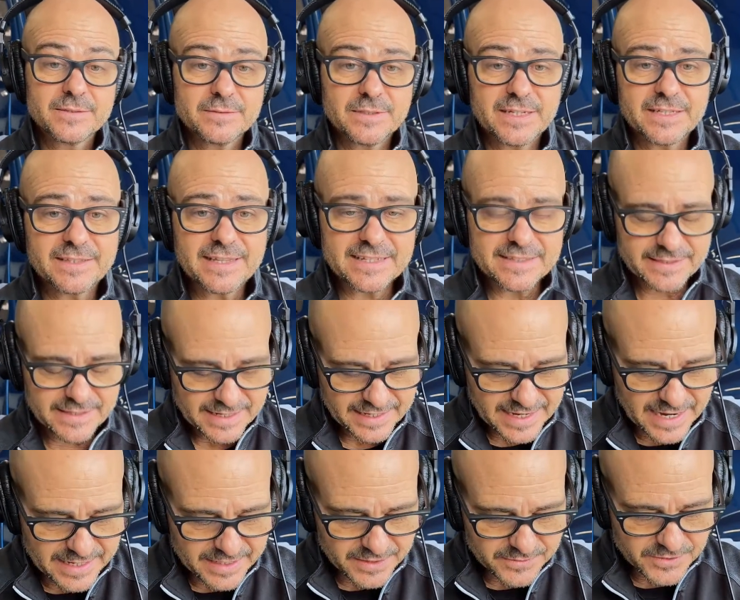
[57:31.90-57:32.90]
And that
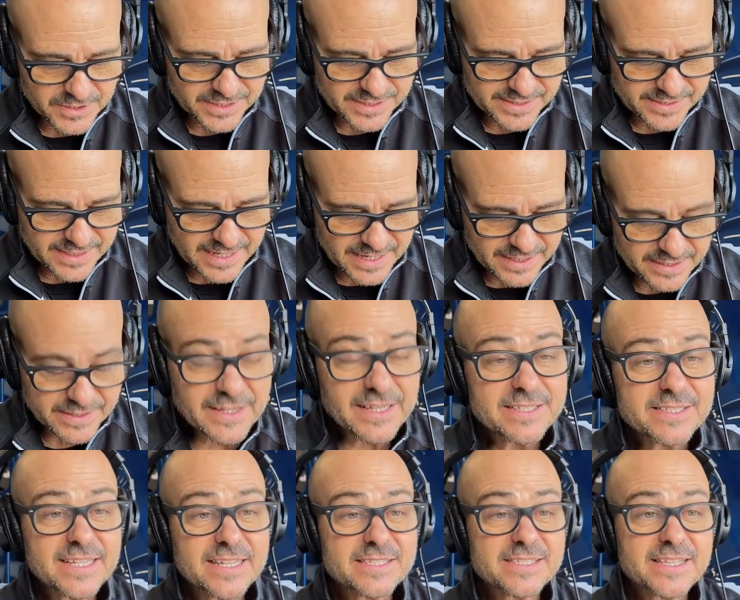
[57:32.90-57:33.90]
kind of
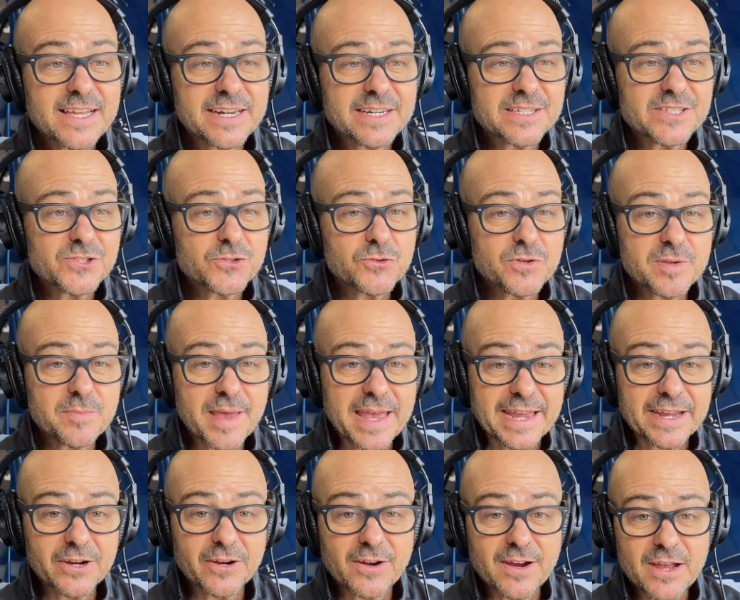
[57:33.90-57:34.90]
sets that extreme
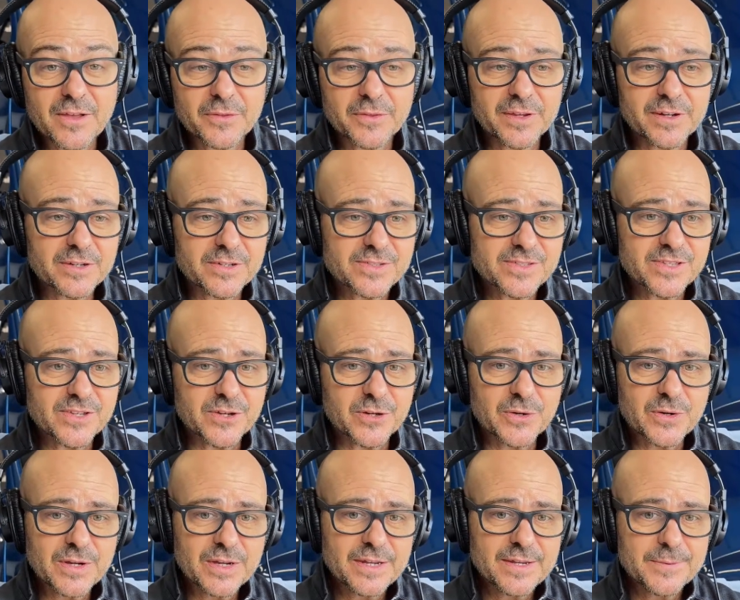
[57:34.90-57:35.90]
anchor out there. So
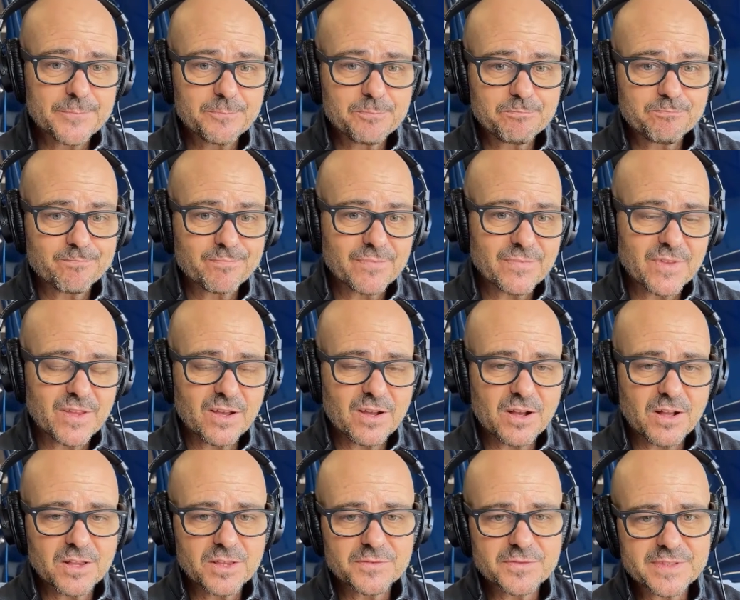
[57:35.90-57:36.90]

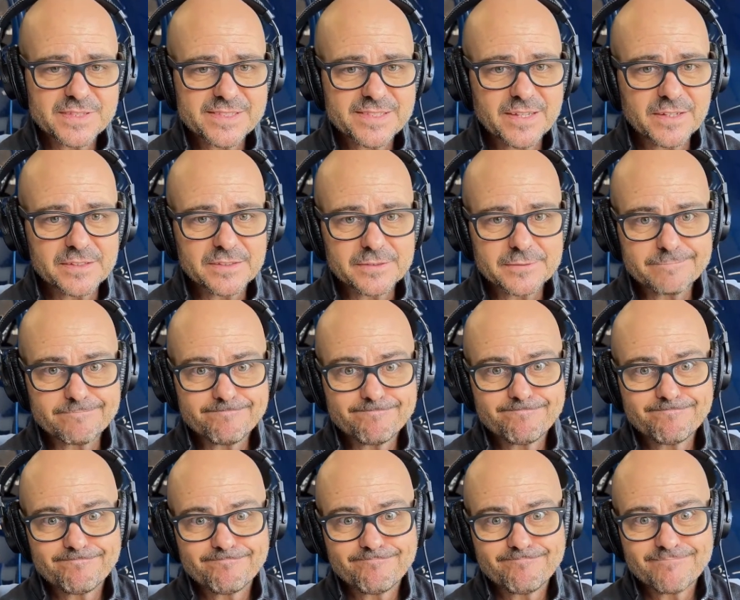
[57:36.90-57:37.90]
all of a sudden,
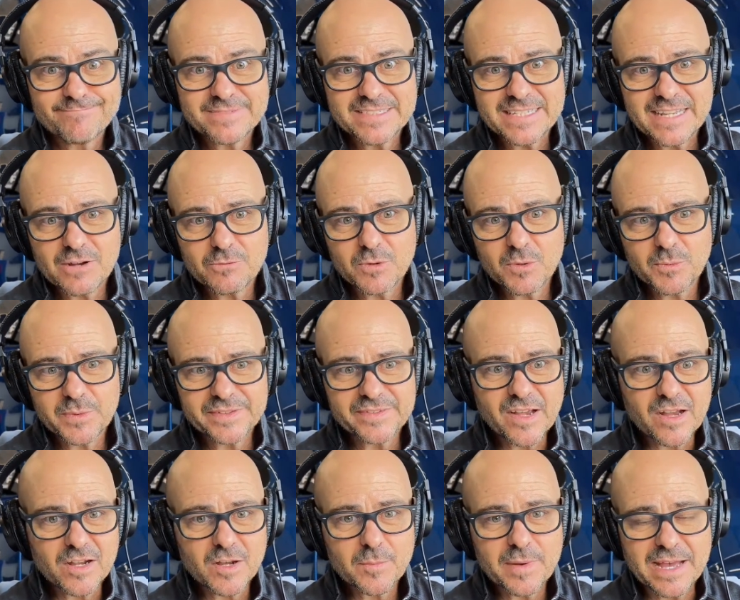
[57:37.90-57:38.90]
now when we
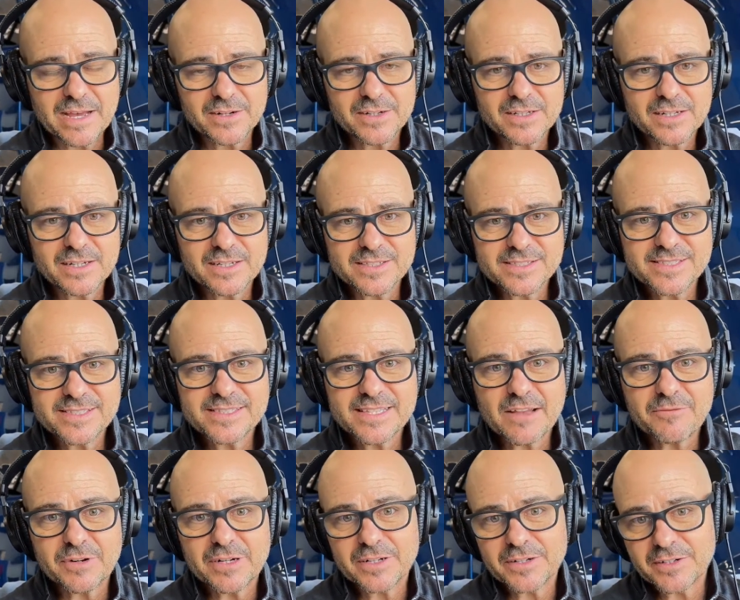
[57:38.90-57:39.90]
talk about a
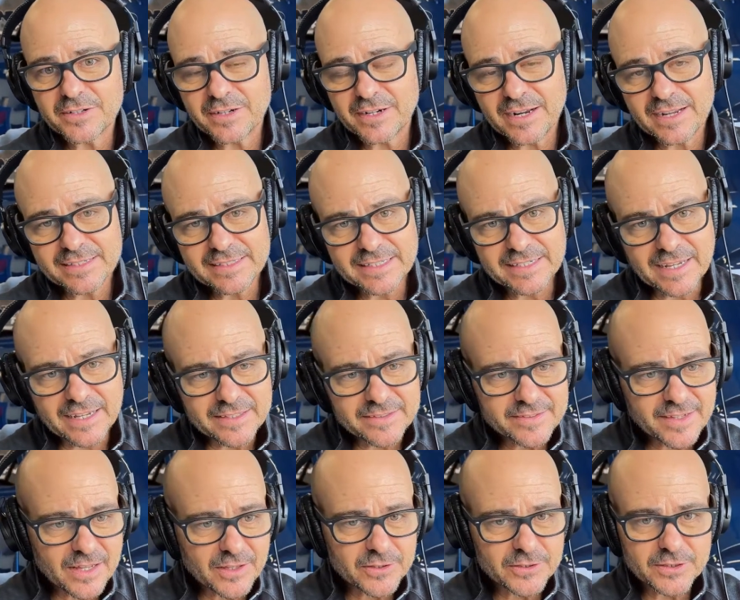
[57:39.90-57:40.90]

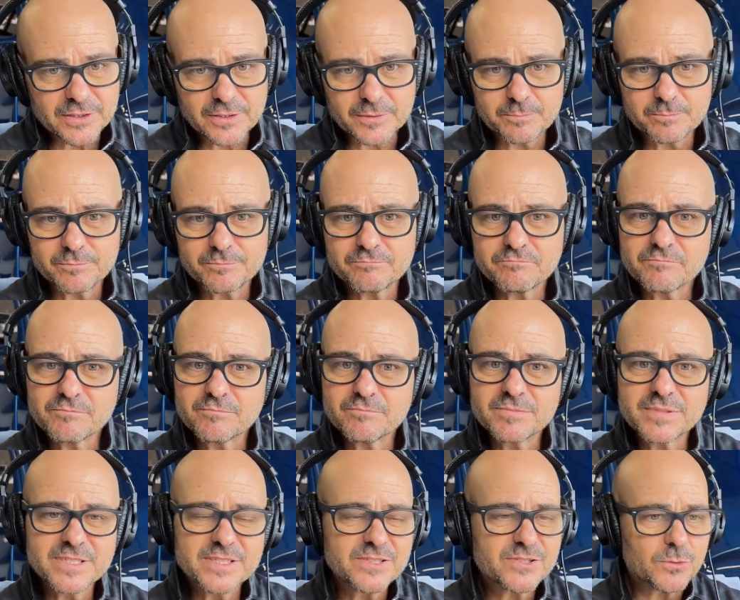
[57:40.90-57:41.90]
$799
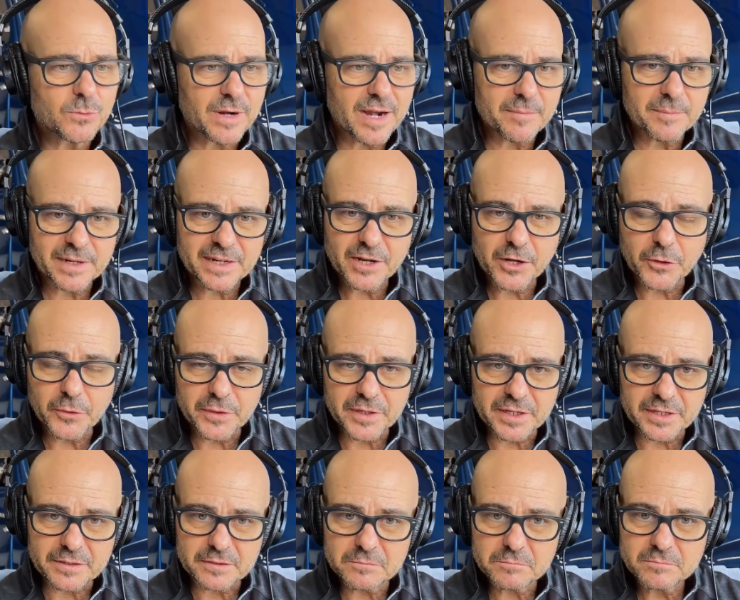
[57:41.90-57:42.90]
ceramic
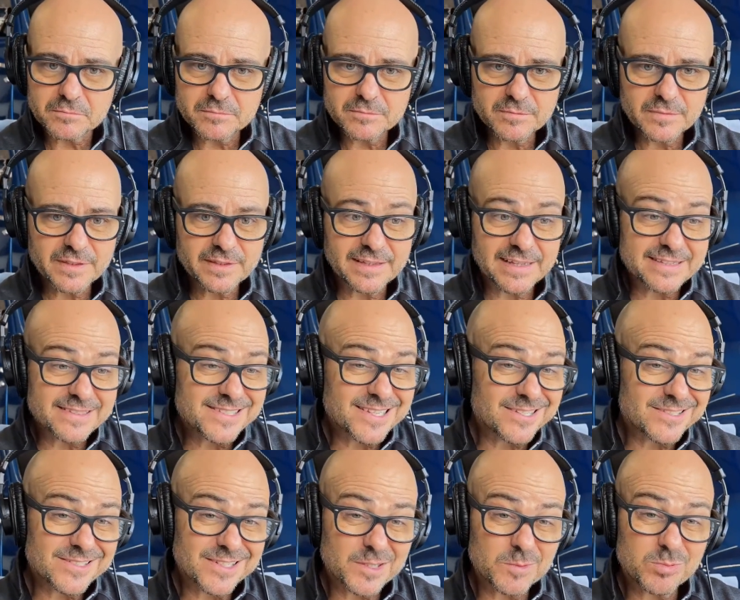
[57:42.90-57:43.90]
coating, that
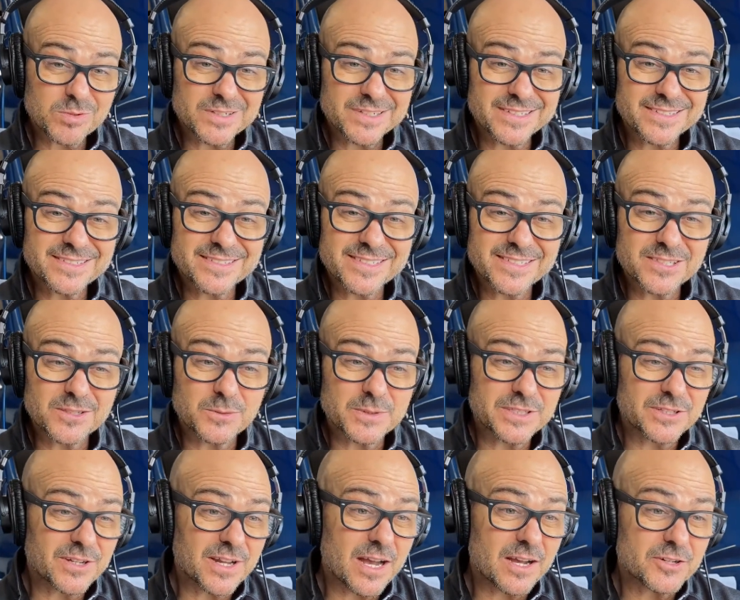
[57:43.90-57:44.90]
sounds like a pretty good deal when
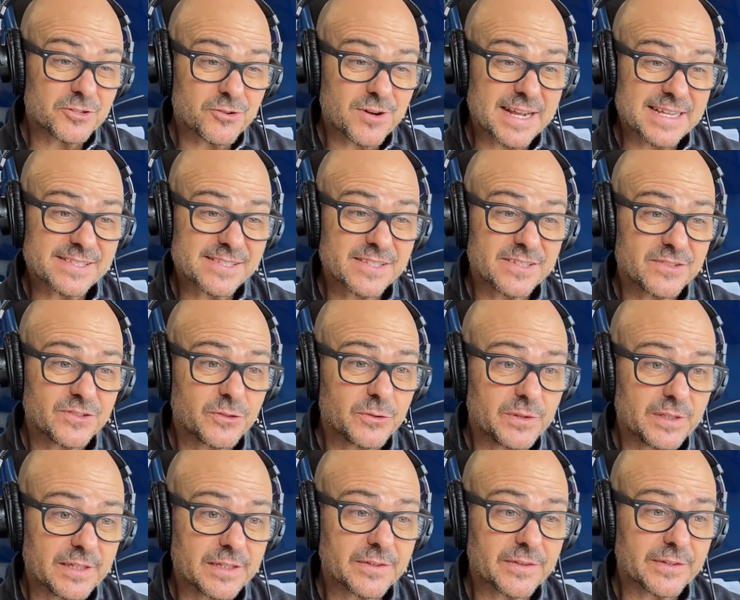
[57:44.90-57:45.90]
you contrast it to
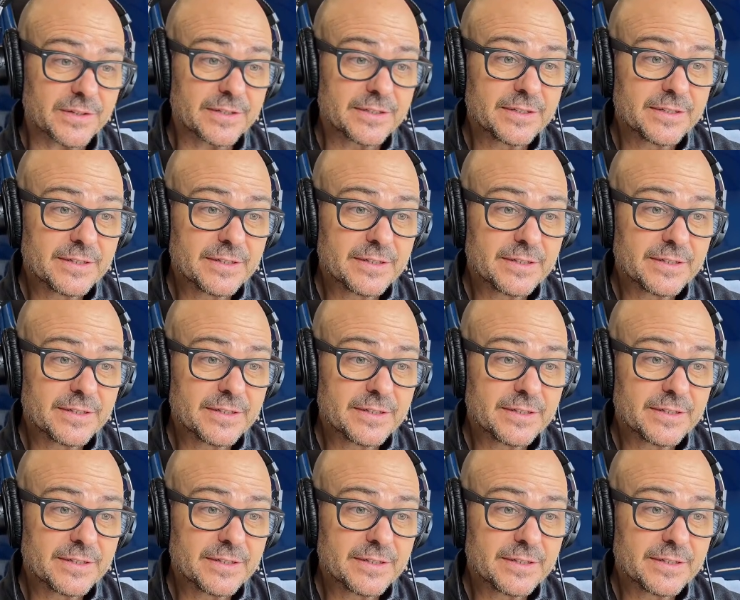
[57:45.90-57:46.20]
the other.